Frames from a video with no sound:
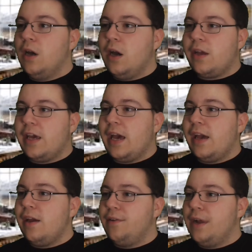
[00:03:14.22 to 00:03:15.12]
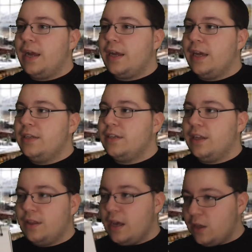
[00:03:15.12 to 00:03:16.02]
Okay, in that case,
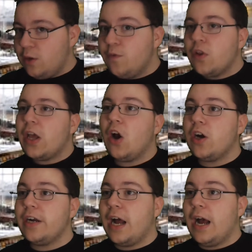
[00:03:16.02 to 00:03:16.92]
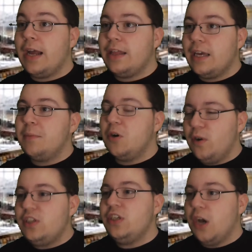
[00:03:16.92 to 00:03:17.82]
thank you for the art. I think I'm
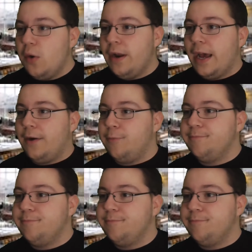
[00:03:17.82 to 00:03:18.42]
going to go now.